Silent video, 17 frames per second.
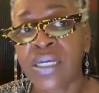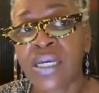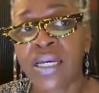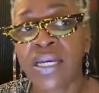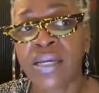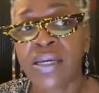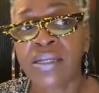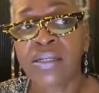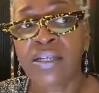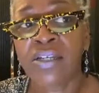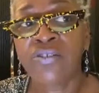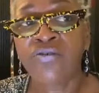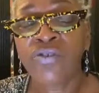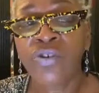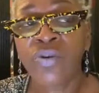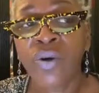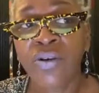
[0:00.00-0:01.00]
And
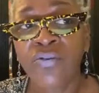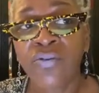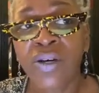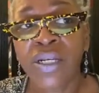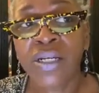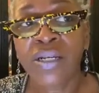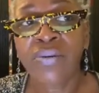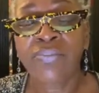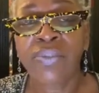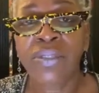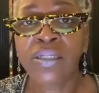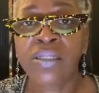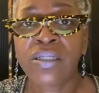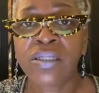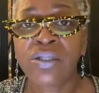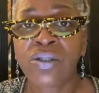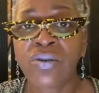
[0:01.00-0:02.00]
if you are running a
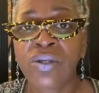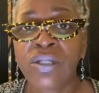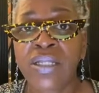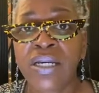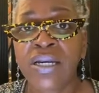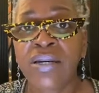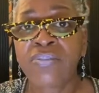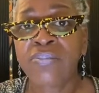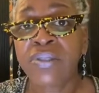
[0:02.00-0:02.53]
business online,